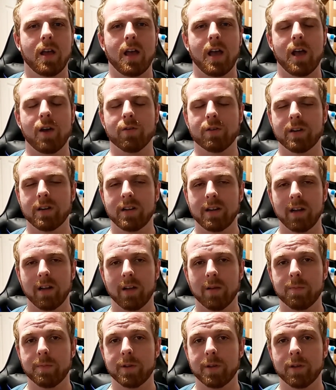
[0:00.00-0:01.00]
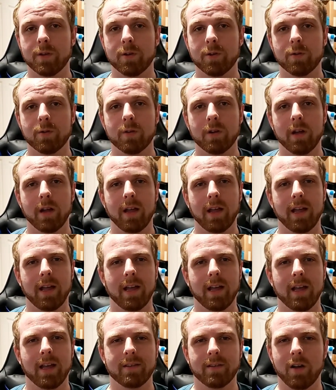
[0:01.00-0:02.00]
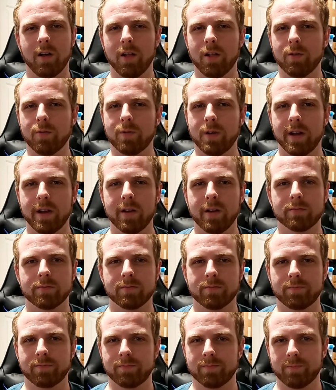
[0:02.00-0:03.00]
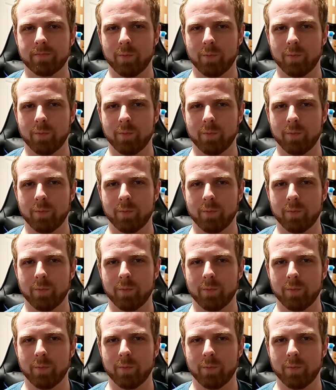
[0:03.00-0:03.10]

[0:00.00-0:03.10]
How can it help you? And all around,